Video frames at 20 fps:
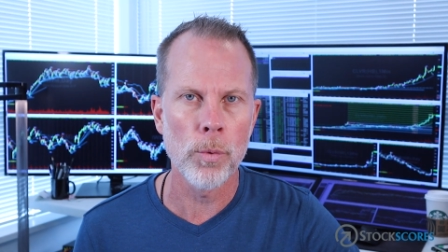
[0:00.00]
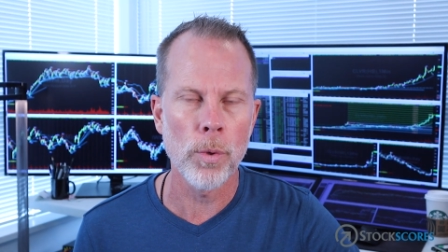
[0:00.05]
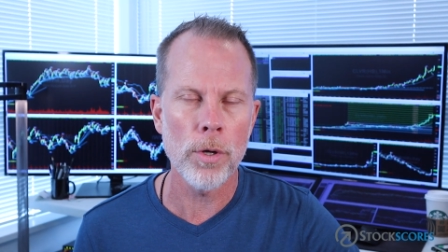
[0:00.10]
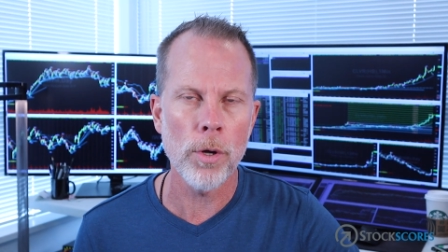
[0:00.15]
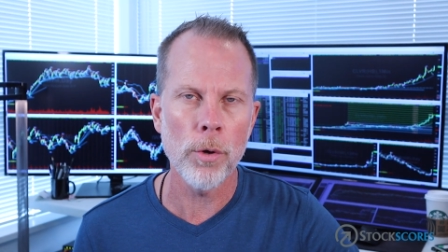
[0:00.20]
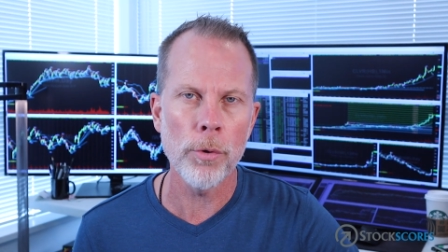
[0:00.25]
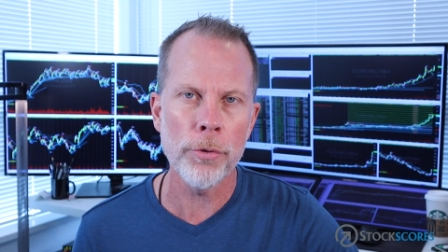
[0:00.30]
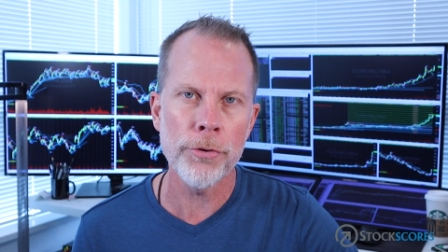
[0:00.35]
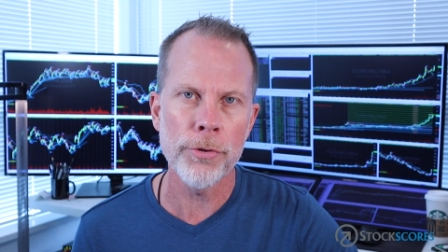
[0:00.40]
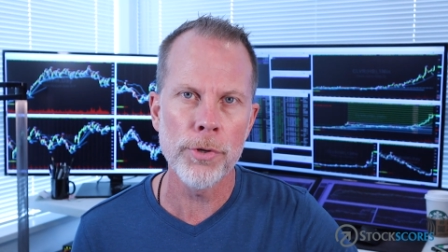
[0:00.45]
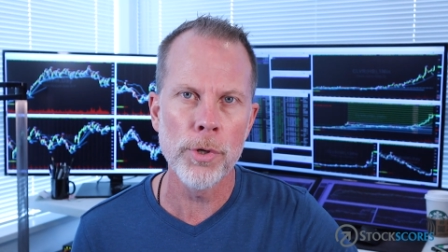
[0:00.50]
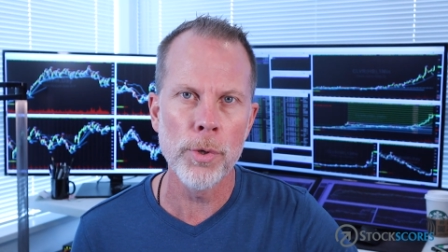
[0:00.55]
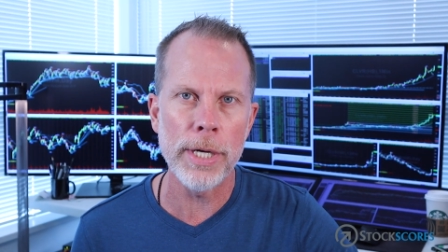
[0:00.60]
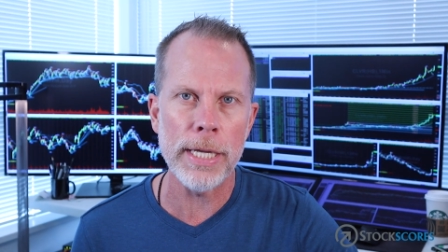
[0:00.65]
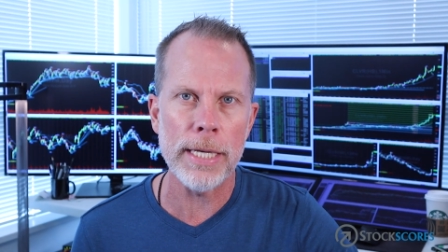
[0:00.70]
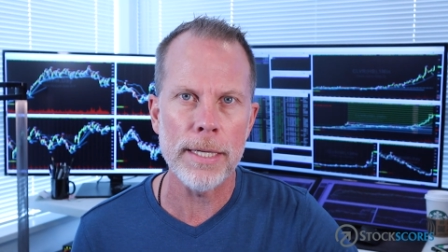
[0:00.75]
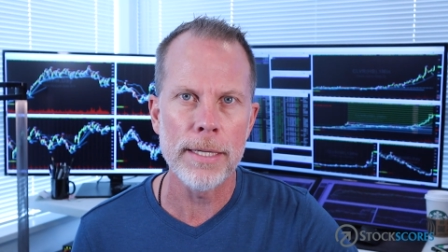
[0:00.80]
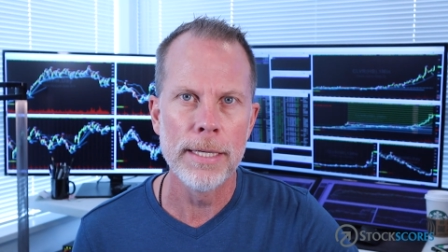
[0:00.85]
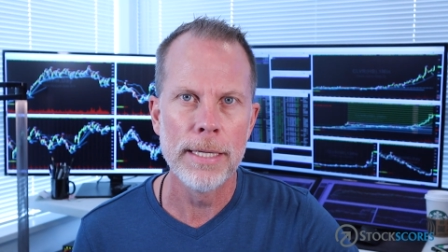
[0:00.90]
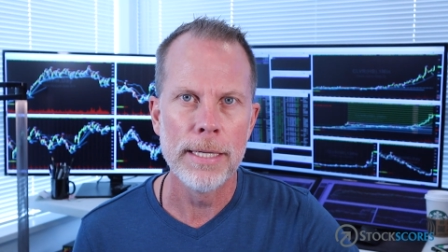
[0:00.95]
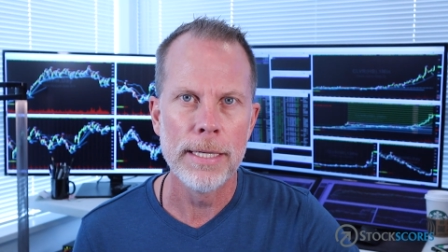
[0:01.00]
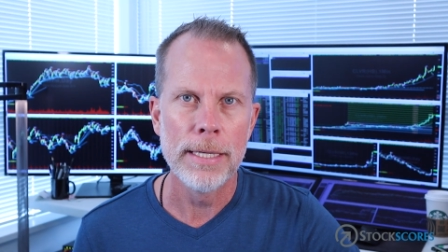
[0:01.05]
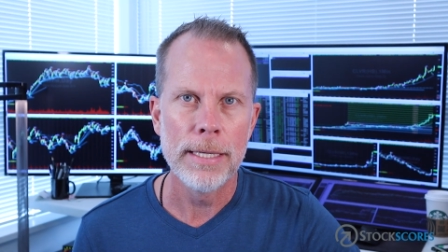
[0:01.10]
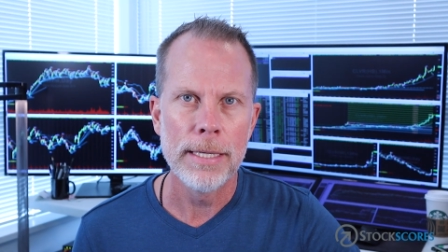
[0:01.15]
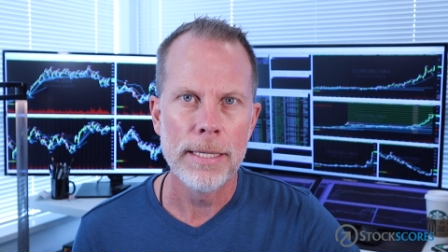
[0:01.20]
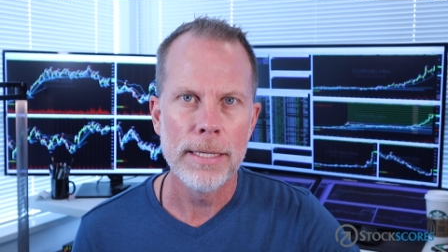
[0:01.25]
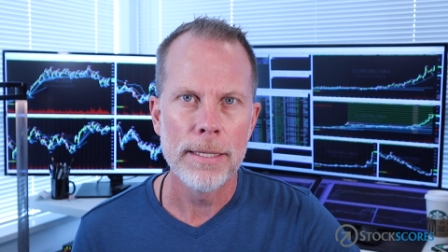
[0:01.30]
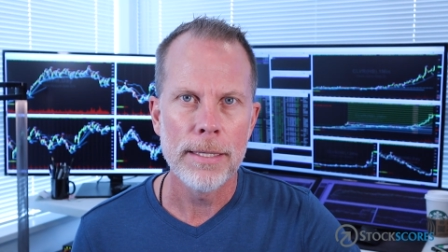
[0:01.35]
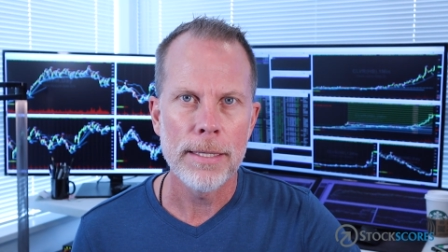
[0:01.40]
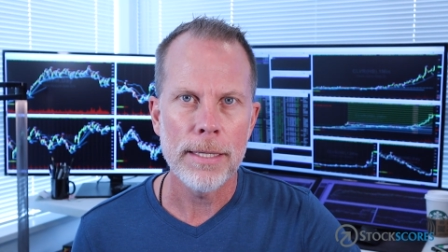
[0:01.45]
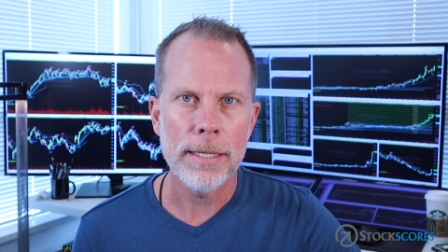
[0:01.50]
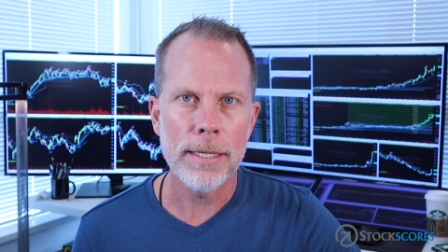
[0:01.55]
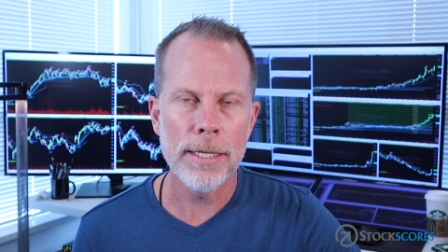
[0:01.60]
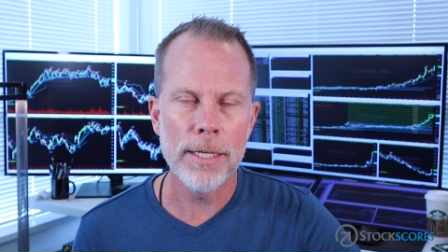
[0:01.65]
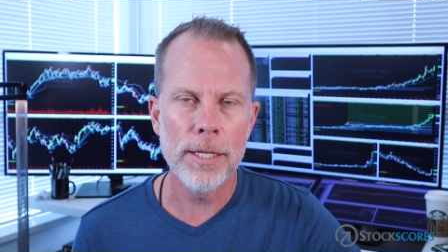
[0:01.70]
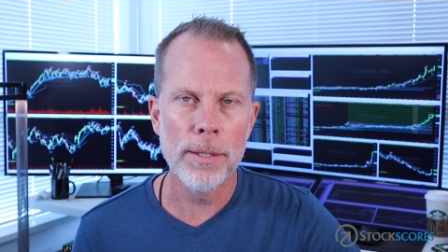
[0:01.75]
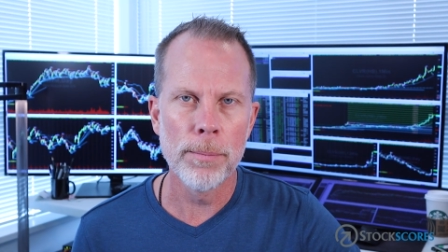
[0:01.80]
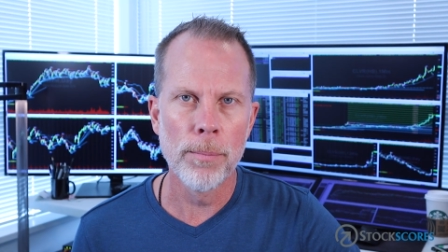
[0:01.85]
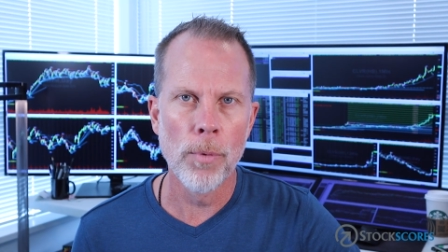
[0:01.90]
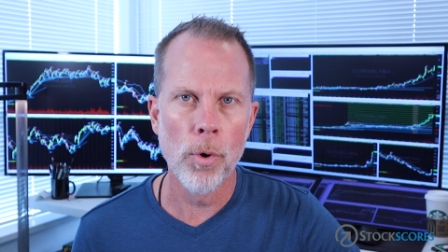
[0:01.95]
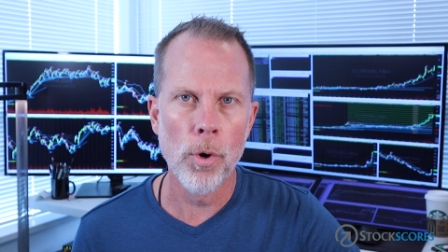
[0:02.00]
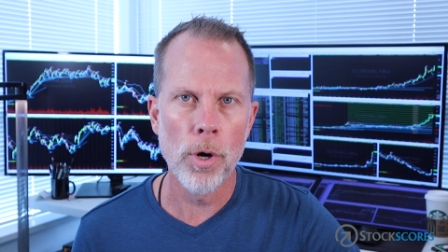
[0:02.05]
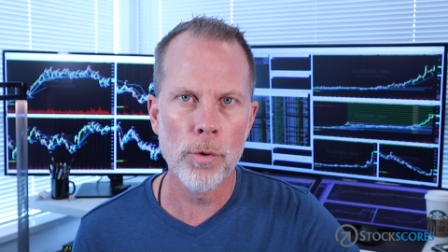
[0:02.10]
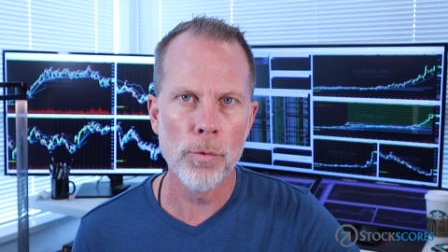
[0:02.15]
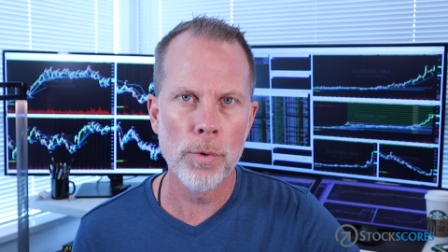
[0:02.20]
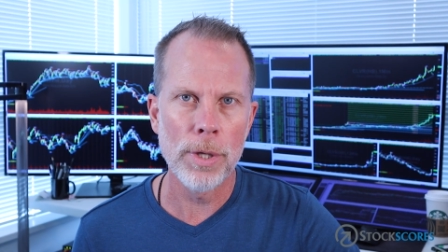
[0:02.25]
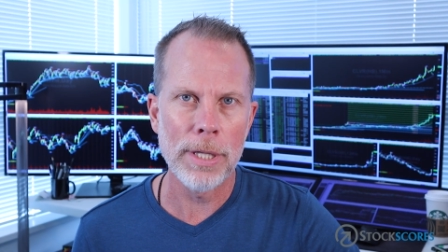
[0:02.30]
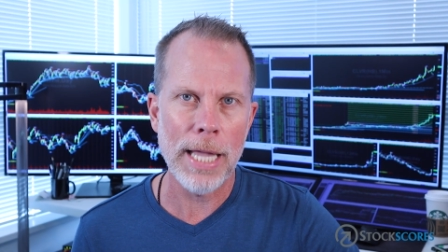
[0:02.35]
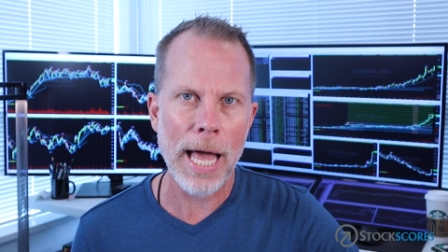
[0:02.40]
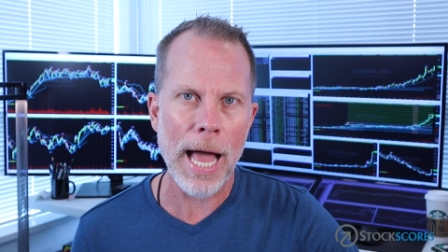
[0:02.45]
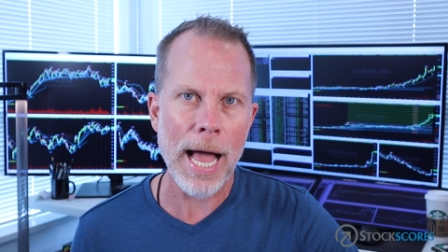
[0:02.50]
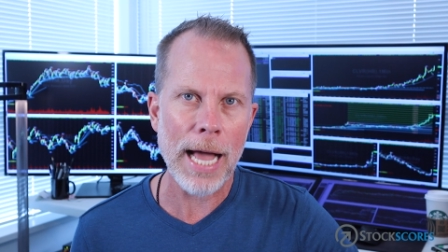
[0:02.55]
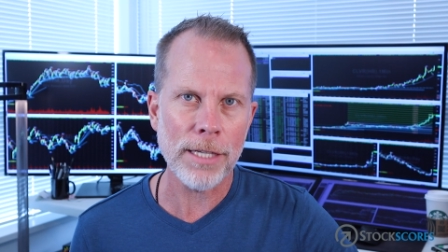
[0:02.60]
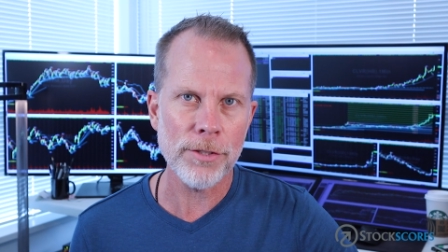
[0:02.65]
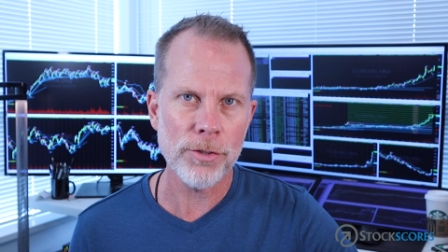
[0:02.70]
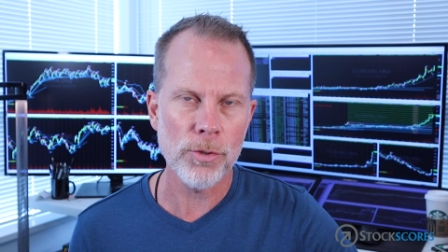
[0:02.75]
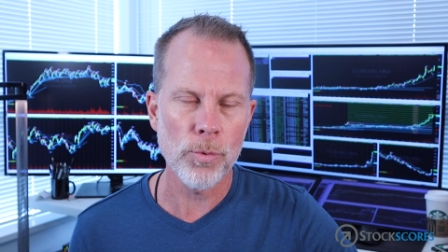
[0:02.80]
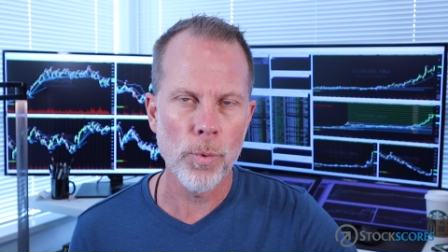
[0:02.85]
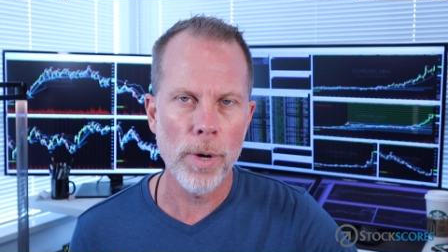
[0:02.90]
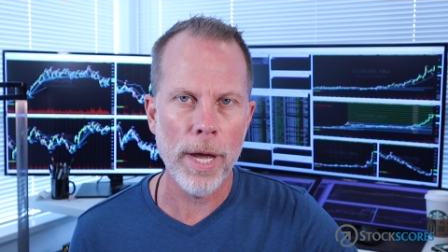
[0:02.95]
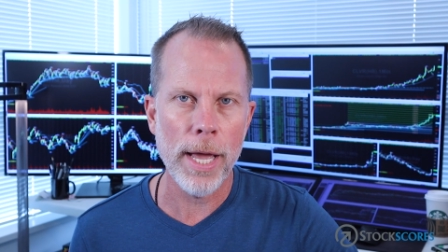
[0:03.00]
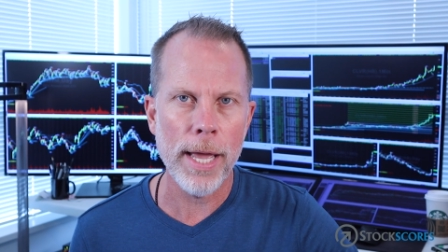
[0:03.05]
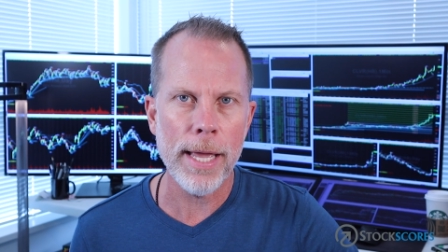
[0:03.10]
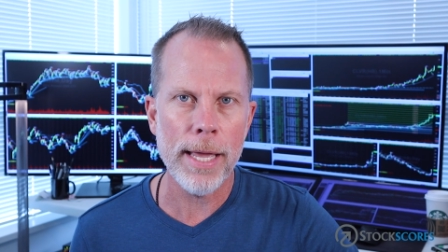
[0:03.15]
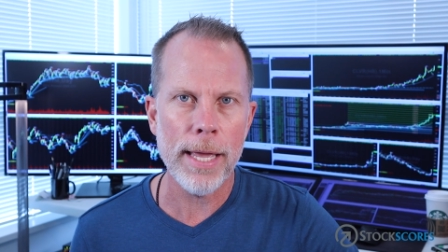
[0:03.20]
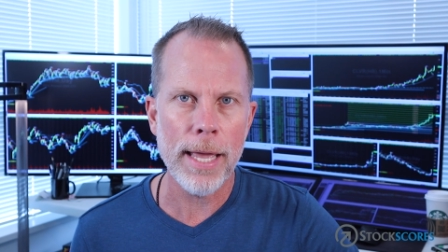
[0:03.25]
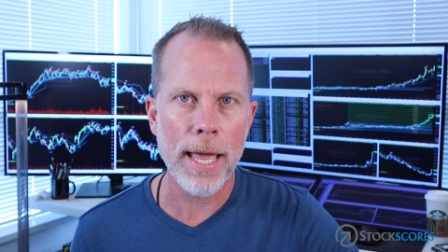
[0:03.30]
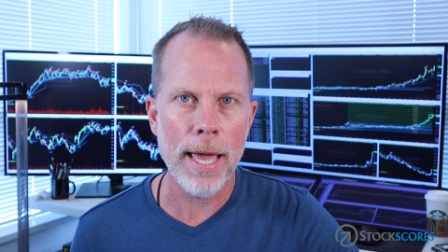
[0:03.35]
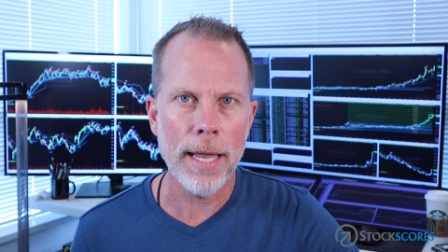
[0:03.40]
We'll go through it in a more relaxed way,